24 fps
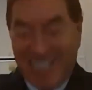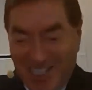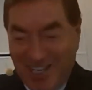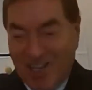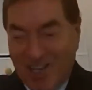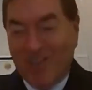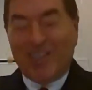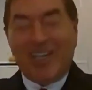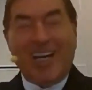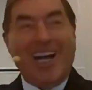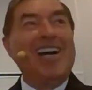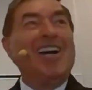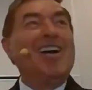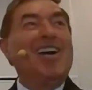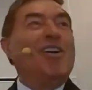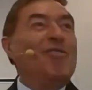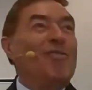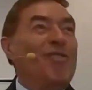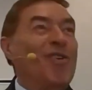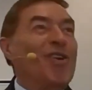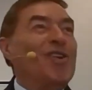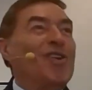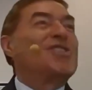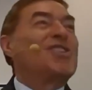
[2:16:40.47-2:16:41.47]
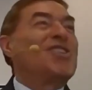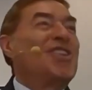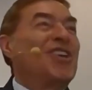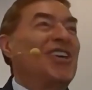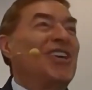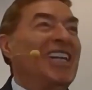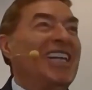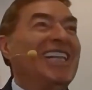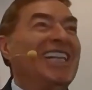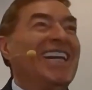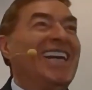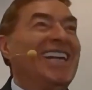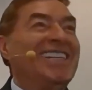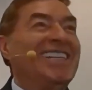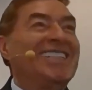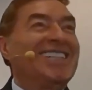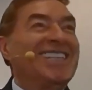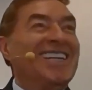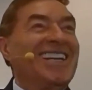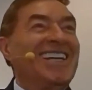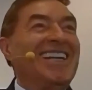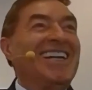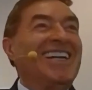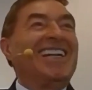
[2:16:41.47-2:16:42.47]
Jonah was three days
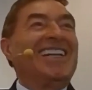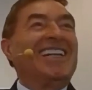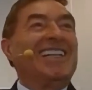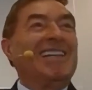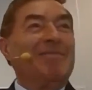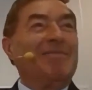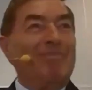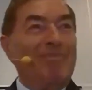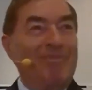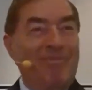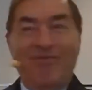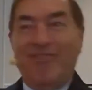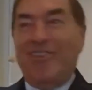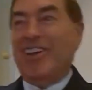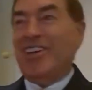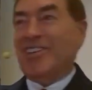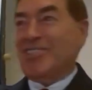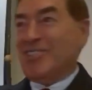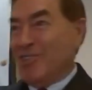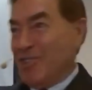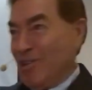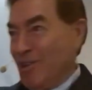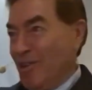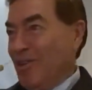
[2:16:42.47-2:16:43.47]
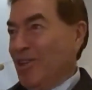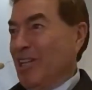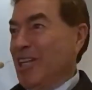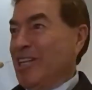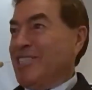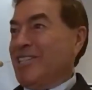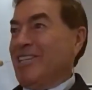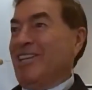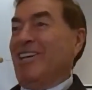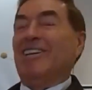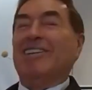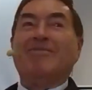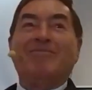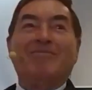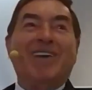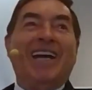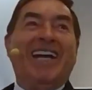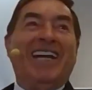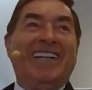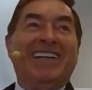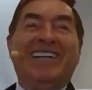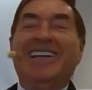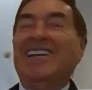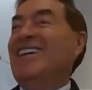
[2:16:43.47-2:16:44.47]
in the fish, saw the Son of
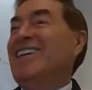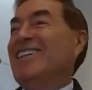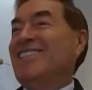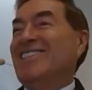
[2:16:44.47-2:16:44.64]
Man.